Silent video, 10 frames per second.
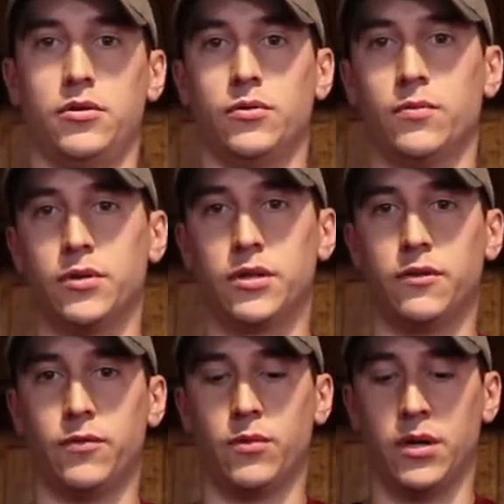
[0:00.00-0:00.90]
really good
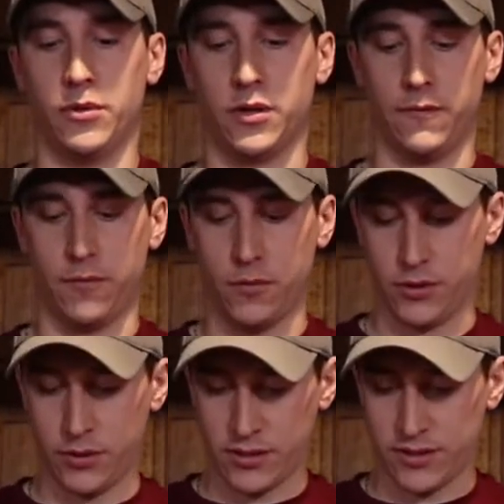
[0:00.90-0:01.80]
for what I'm looking for.
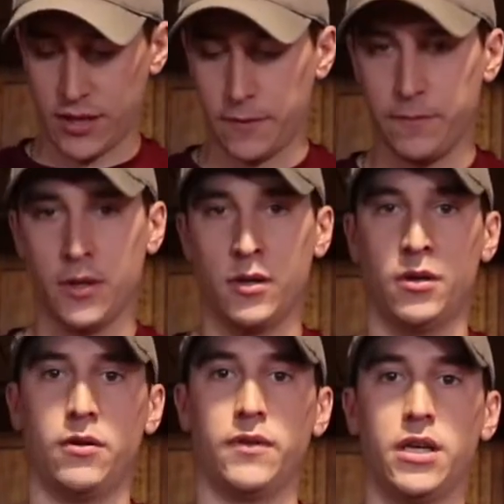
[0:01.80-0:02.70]
So that's that.
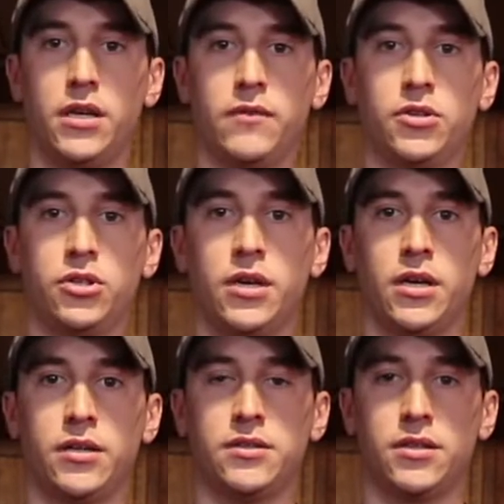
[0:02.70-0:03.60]
We have an
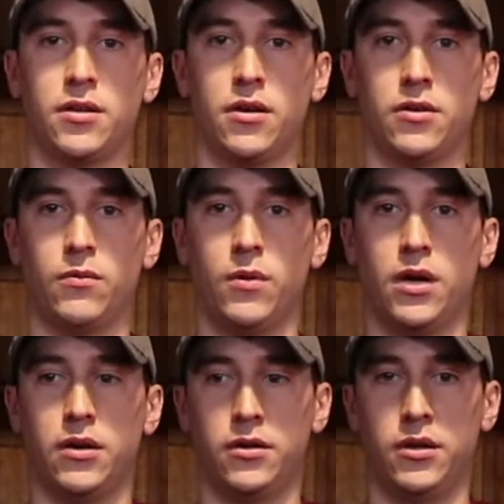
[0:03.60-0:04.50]
EVGA 600
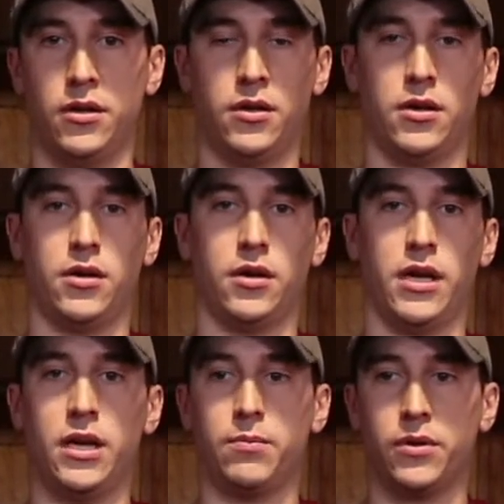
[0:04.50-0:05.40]
watt,
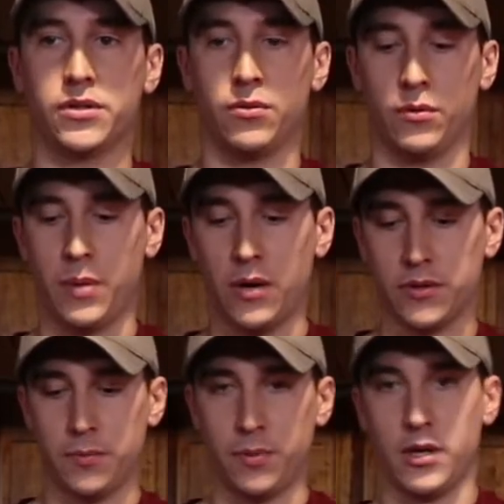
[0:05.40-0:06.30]
80 plus gold power
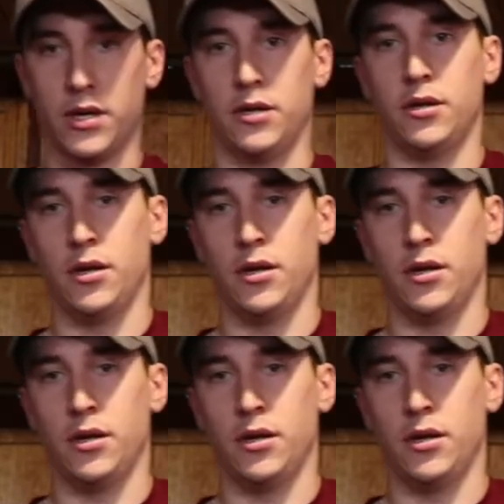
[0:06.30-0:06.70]
supply.